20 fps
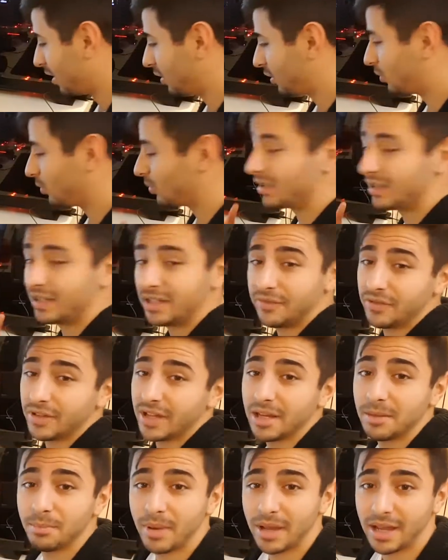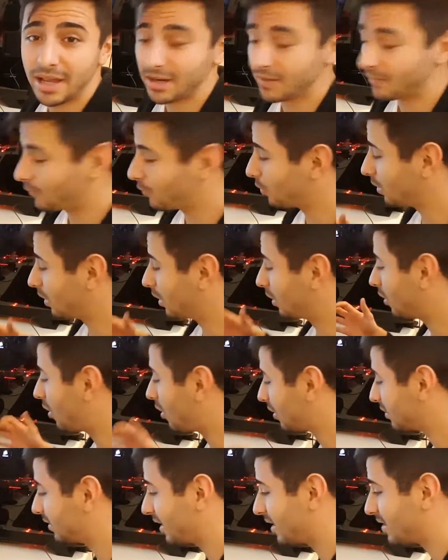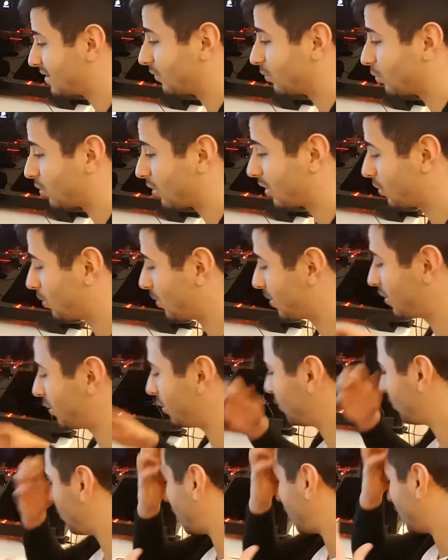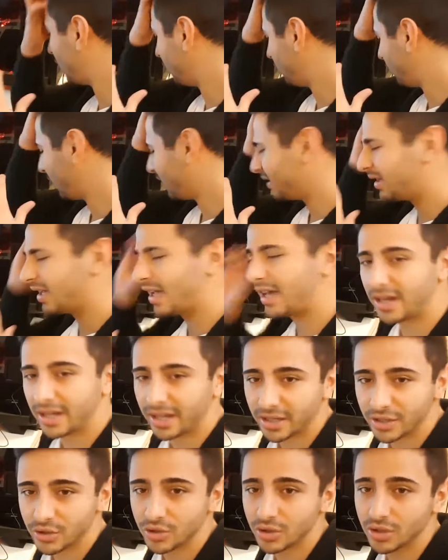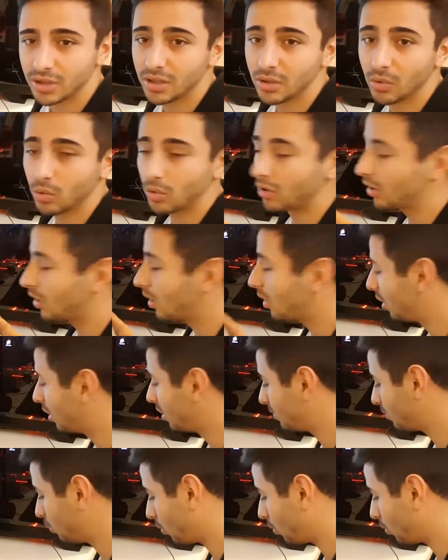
to alleviate pain for long days of work, whether you are doing data entry or hard